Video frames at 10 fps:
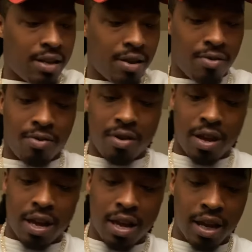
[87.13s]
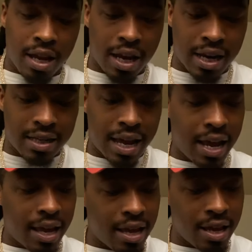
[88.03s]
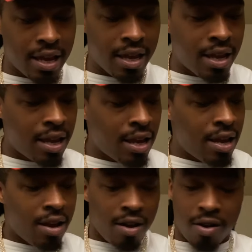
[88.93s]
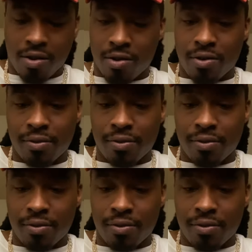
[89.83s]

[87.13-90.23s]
So yeah, there's that. Oh,